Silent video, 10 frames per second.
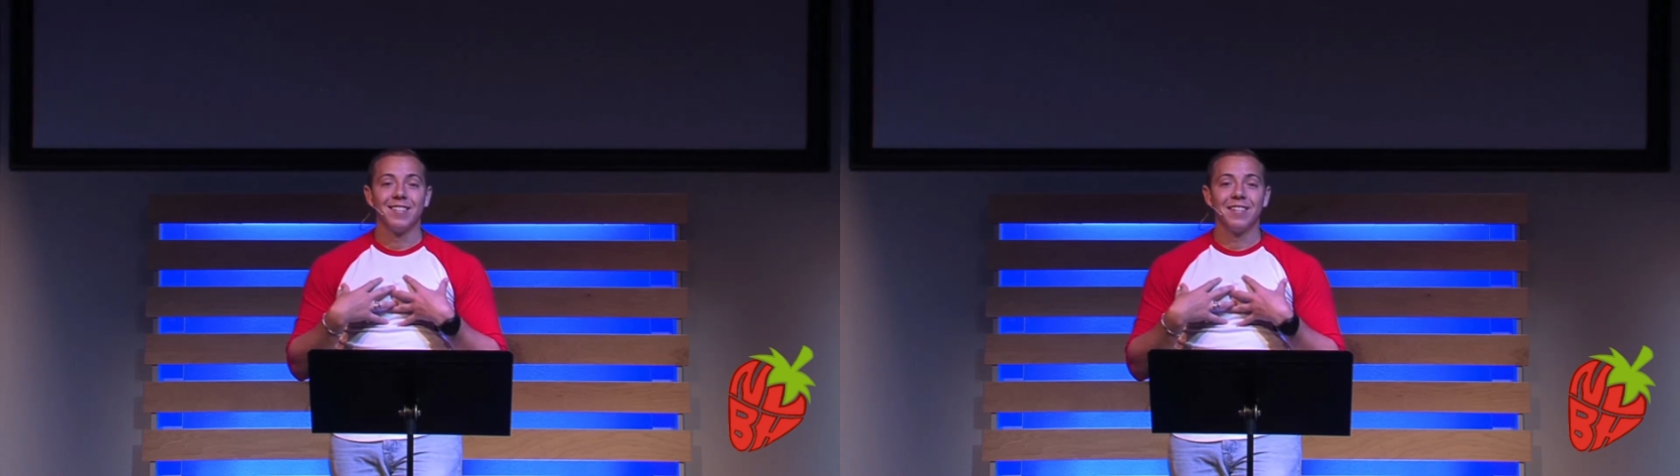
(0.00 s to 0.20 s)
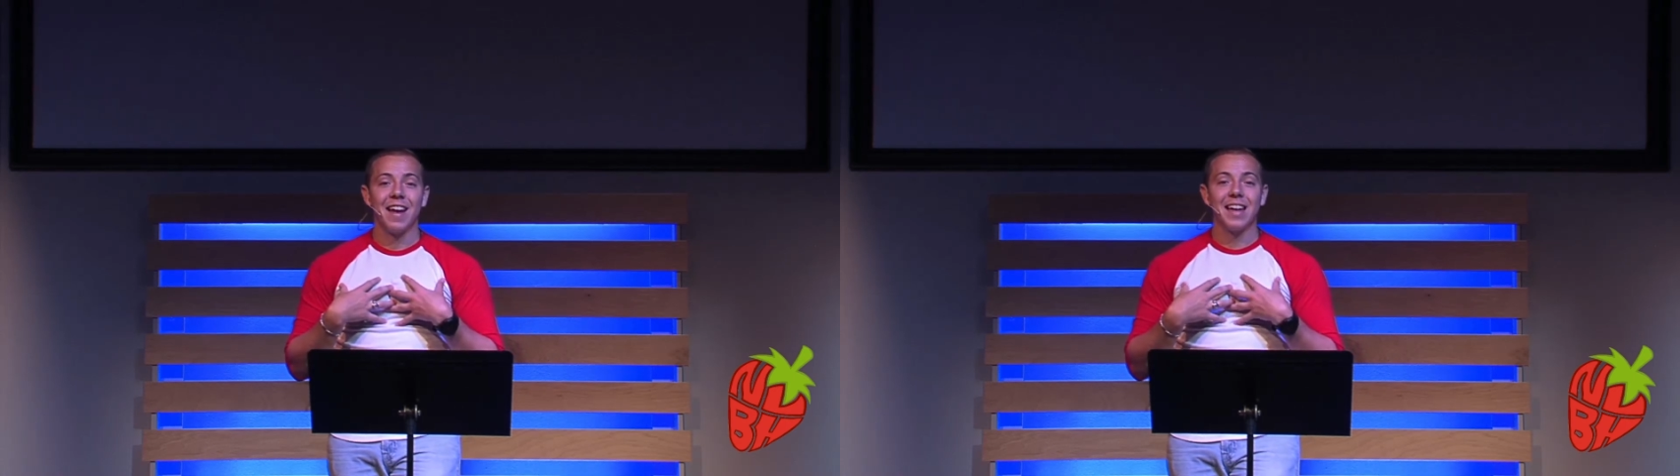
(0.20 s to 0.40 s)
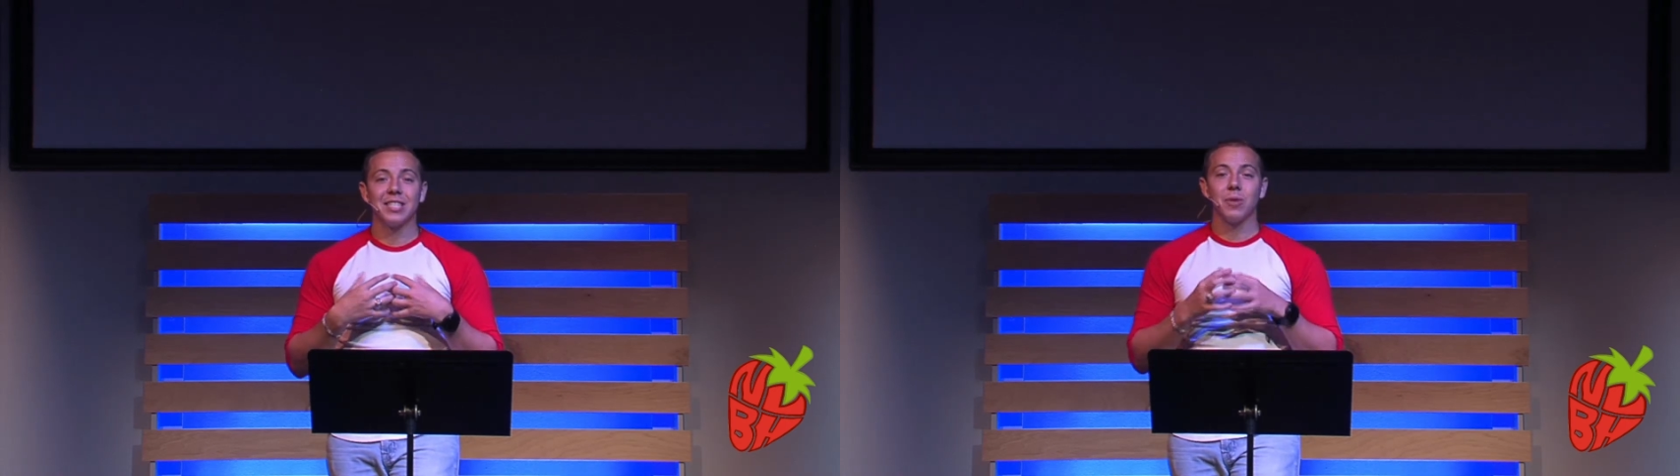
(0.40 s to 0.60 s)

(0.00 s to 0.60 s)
right?